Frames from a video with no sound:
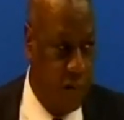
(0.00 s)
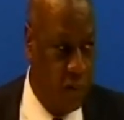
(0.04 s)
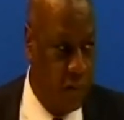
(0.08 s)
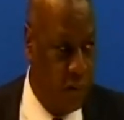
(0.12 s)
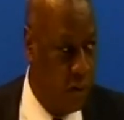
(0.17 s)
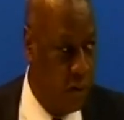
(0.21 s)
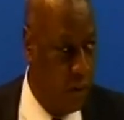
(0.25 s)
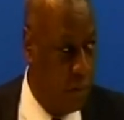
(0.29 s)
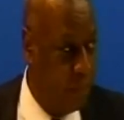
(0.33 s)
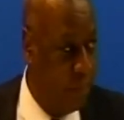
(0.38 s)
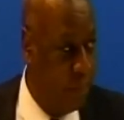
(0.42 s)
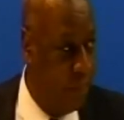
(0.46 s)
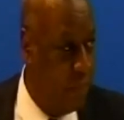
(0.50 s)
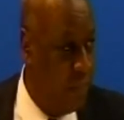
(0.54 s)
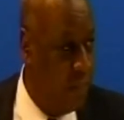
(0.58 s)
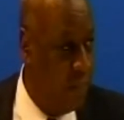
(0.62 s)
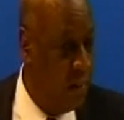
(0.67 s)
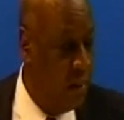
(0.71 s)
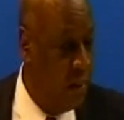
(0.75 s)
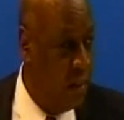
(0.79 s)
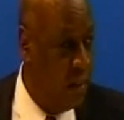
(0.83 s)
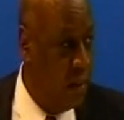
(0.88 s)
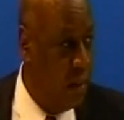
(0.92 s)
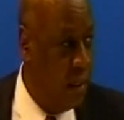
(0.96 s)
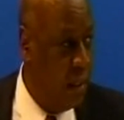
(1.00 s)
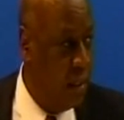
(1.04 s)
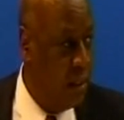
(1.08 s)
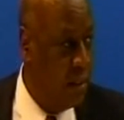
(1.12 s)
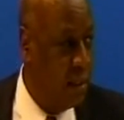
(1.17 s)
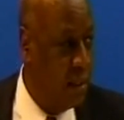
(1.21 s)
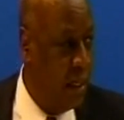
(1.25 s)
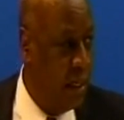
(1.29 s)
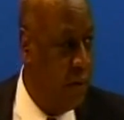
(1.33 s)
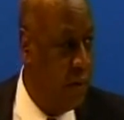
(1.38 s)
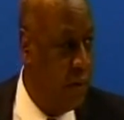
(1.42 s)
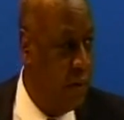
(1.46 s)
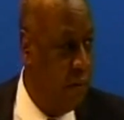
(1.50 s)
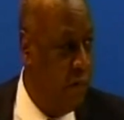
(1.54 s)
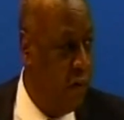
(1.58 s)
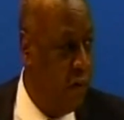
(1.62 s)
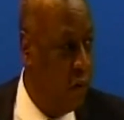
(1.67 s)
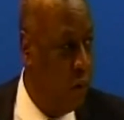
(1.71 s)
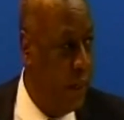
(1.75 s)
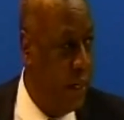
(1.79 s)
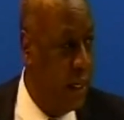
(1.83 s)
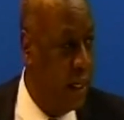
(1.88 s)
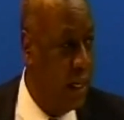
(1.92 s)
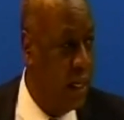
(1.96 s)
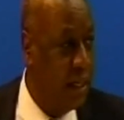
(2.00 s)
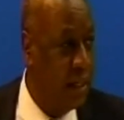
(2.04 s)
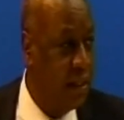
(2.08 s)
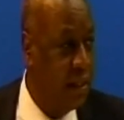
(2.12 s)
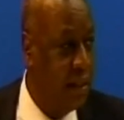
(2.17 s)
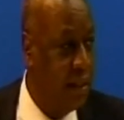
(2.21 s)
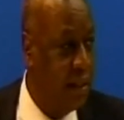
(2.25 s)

job in, in reviewing it.